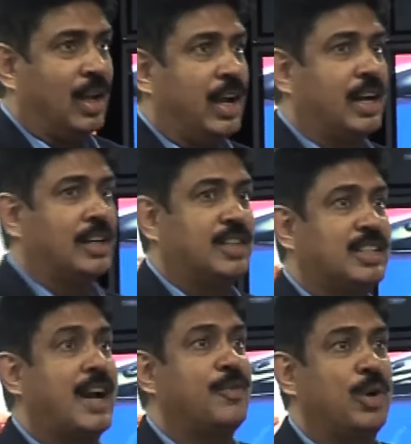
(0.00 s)
It'll just
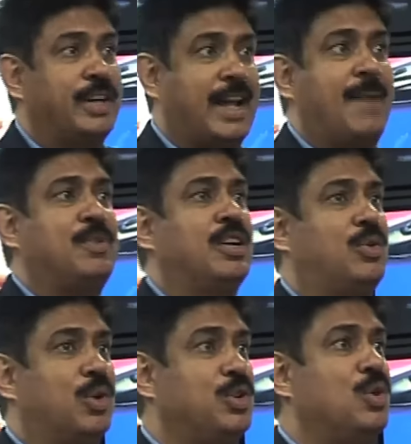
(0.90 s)
have to adapt
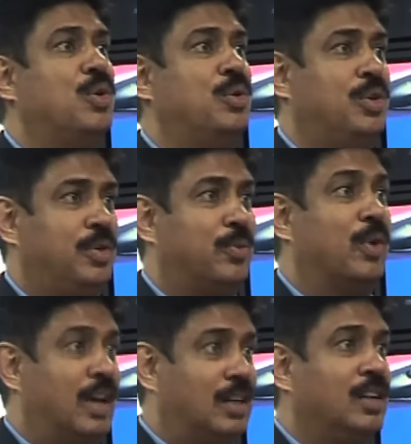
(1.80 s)
to a new
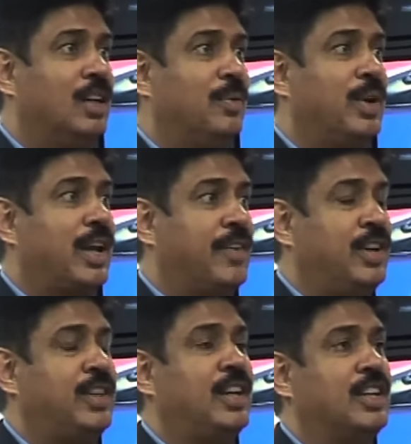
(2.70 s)
world where
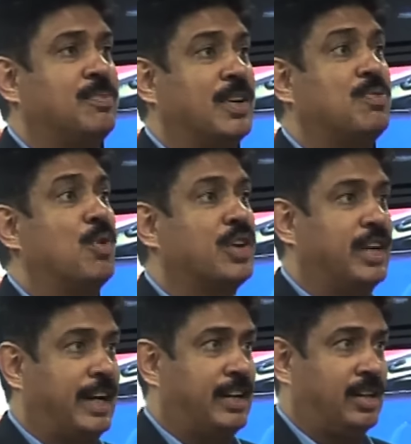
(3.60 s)
everything is much more
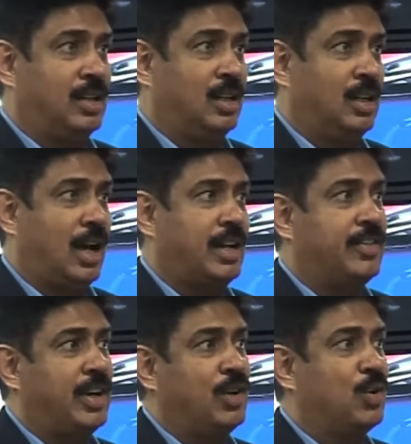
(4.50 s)
connected. And it
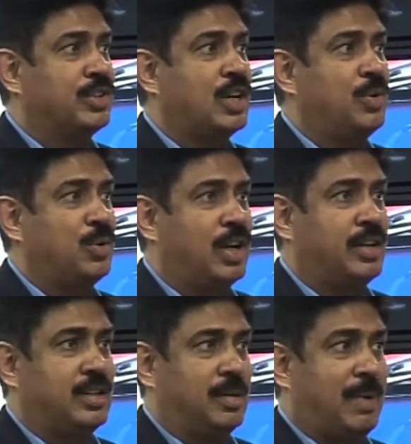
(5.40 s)
really goes down to our
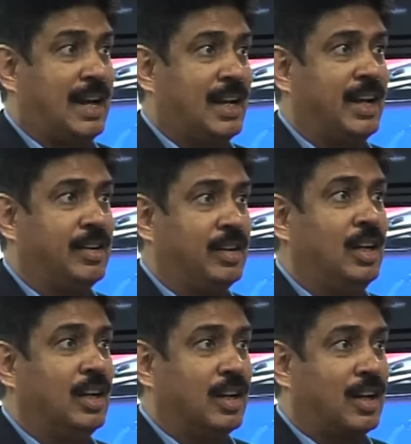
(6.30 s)
byline
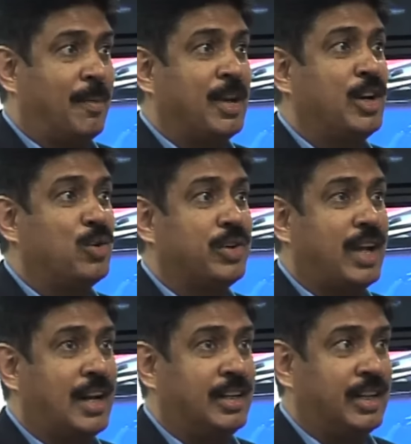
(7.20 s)
coming into
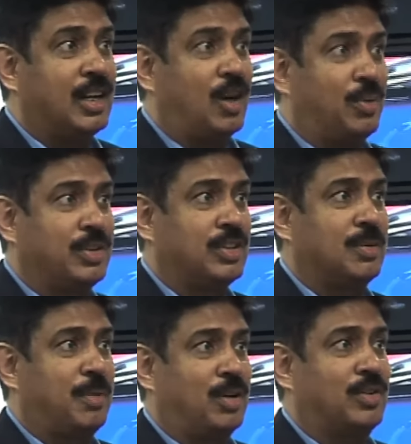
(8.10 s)
reality now, which is
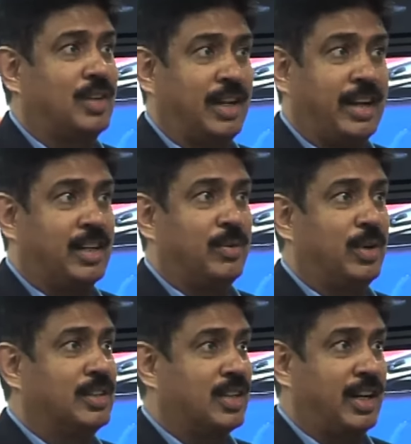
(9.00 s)
about connected
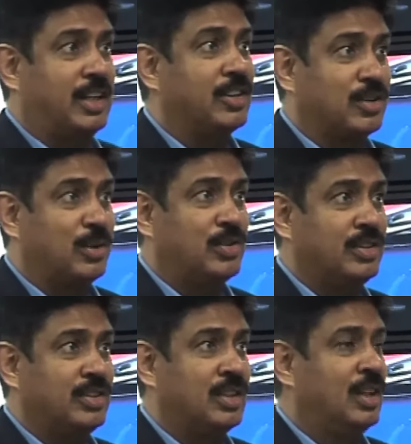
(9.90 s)
worlds, connected
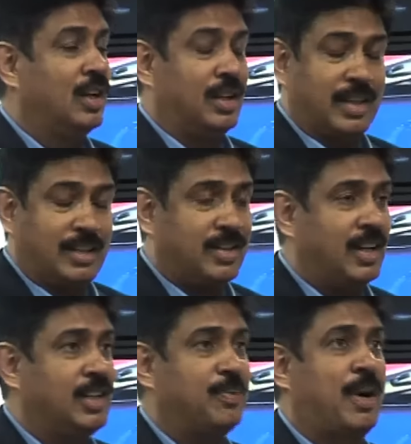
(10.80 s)
solutions. That's
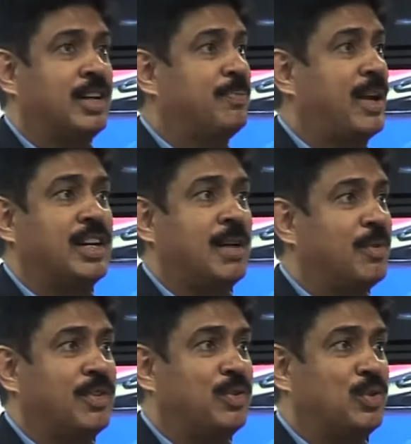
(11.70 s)
really the paradigm
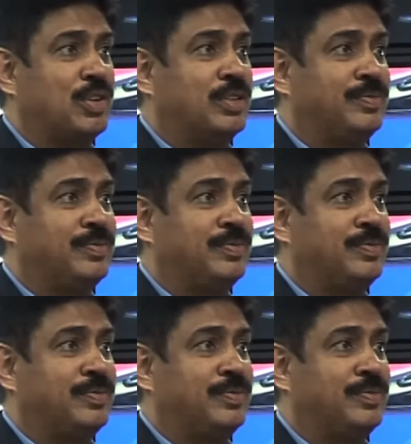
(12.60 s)
of the future.